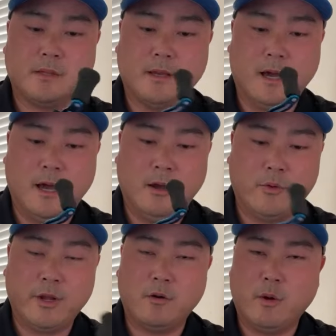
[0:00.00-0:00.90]

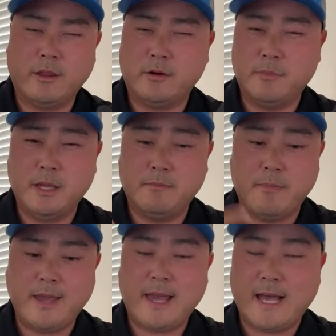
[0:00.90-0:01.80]
reel, whether it be
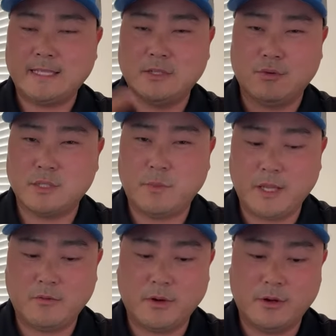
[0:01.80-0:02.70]
bait casting or
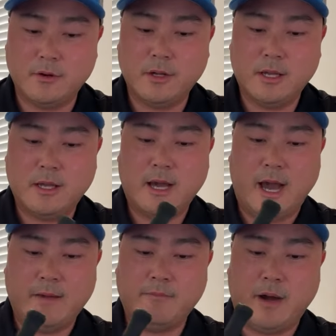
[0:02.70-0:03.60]
spinning reel.
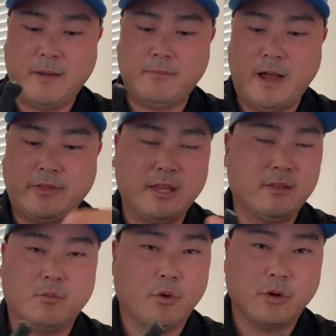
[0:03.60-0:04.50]
I think
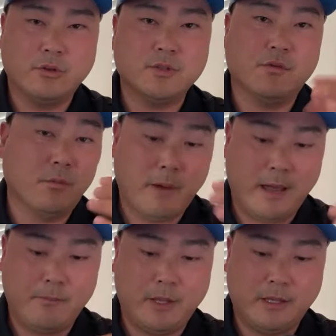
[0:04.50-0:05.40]
they're more useful in my
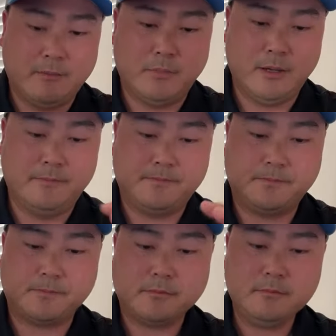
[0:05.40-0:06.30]
opinion. But
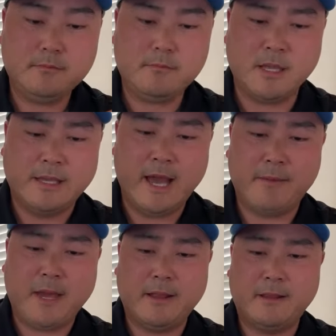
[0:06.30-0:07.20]

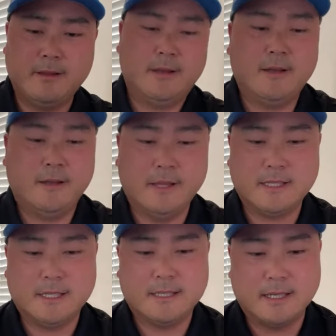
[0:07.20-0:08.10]
yeah, man,
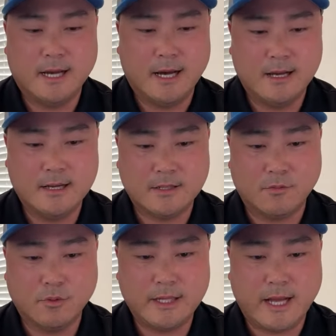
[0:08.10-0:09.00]
this is it's a
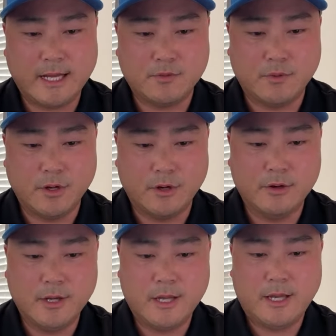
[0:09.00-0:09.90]
really nice
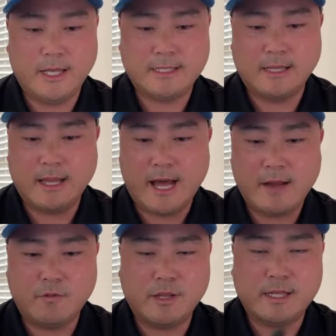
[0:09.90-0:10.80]
reel. It's in
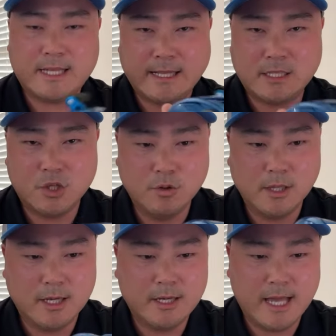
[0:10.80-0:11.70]
line with the
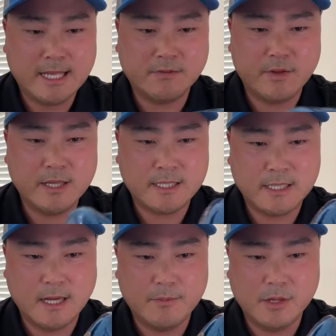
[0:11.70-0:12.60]
Tatula
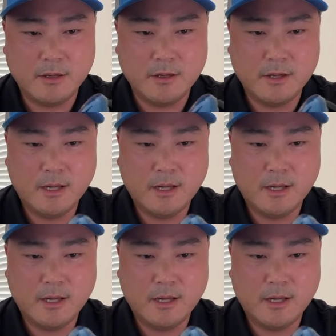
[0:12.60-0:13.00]
SVTW.